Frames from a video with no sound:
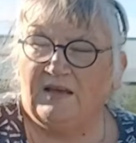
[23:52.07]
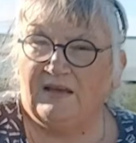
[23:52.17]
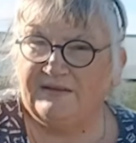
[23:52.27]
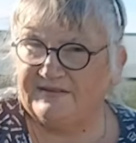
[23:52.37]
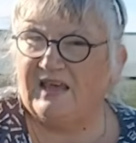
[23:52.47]

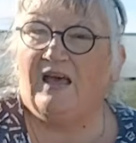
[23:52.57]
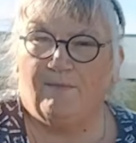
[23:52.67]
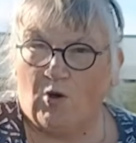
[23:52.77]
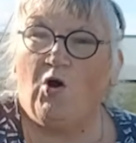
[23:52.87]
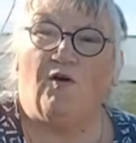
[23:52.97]
has
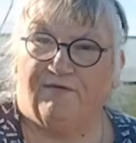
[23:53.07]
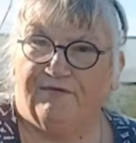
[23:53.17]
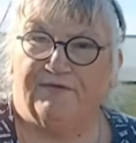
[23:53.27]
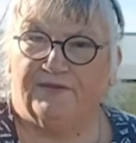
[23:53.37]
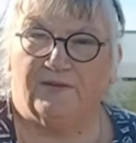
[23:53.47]
come
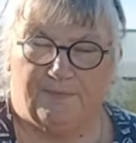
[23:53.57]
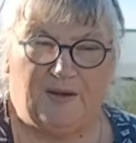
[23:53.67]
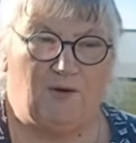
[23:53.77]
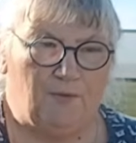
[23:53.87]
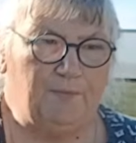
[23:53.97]
off the
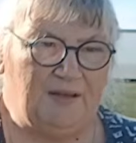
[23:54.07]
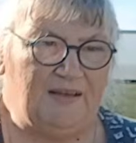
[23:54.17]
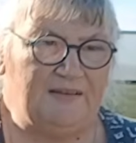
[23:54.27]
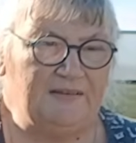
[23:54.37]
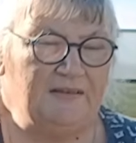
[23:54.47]
parent
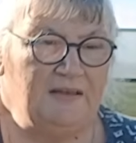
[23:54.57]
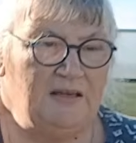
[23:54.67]
plant,